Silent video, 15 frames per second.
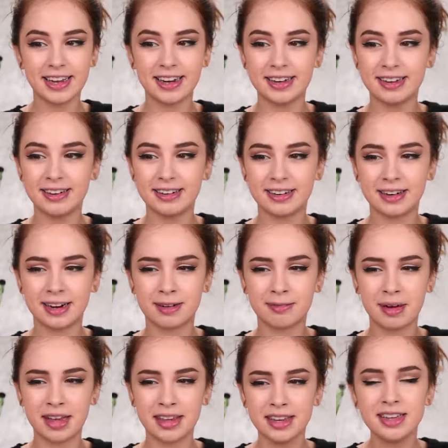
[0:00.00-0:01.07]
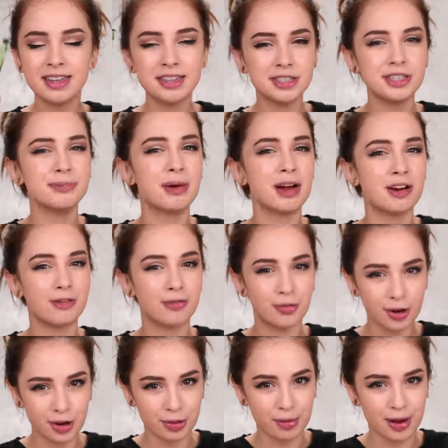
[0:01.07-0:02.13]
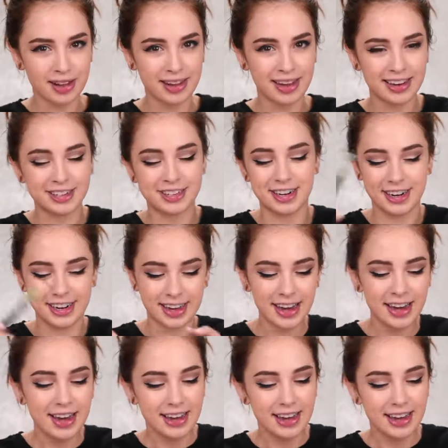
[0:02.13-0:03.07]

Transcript: and I think this is my 4th one actually.